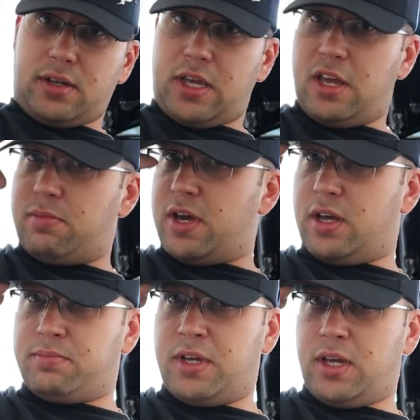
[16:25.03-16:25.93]

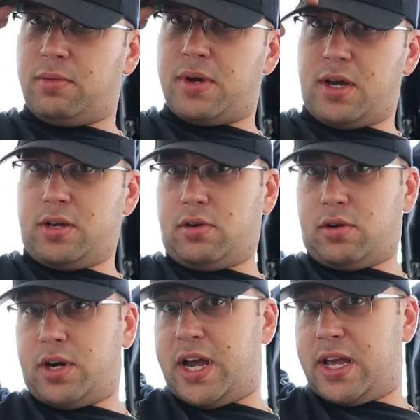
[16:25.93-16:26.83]
emailed me about
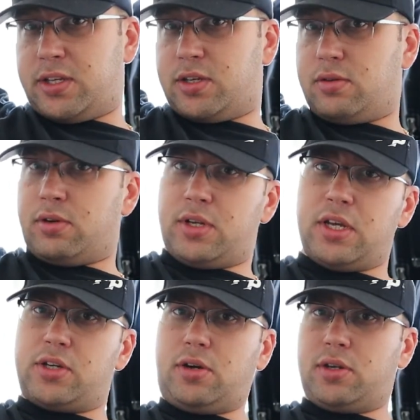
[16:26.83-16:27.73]
your hats or
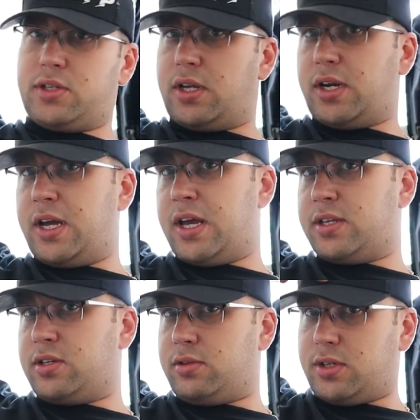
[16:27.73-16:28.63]
t-shirts that I
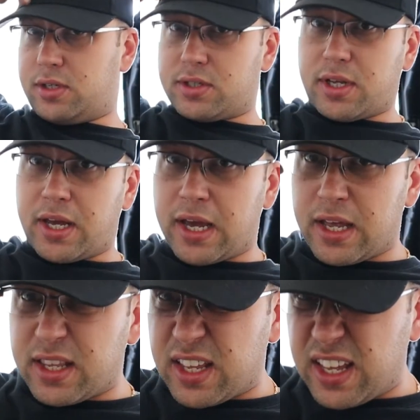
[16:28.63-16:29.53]
had, so this is the
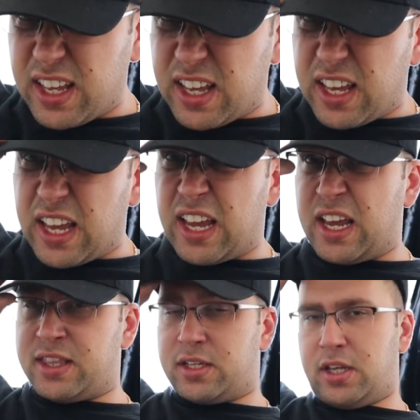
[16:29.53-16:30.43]
hat,
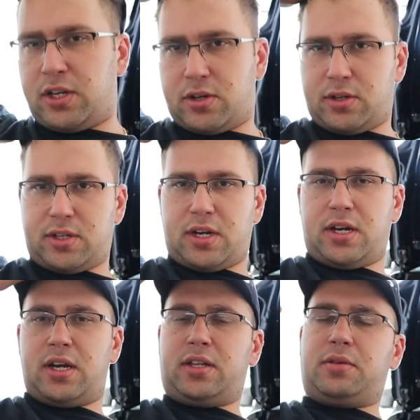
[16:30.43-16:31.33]
and the t-shirts that
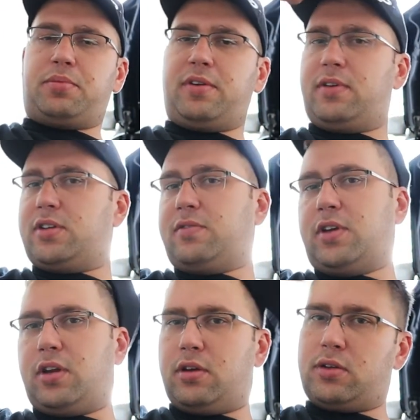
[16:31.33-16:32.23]
I had in the previous
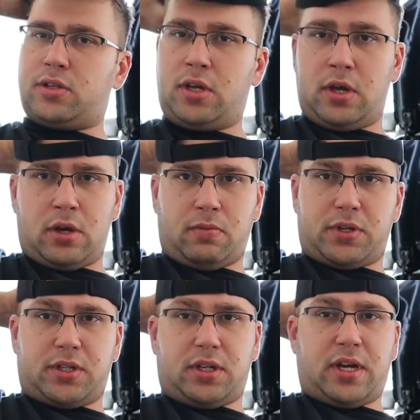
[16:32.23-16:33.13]
videos, we
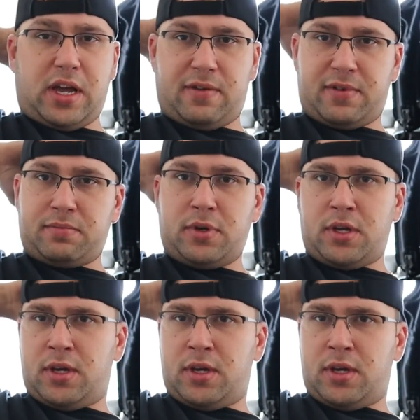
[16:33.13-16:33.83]
still have them.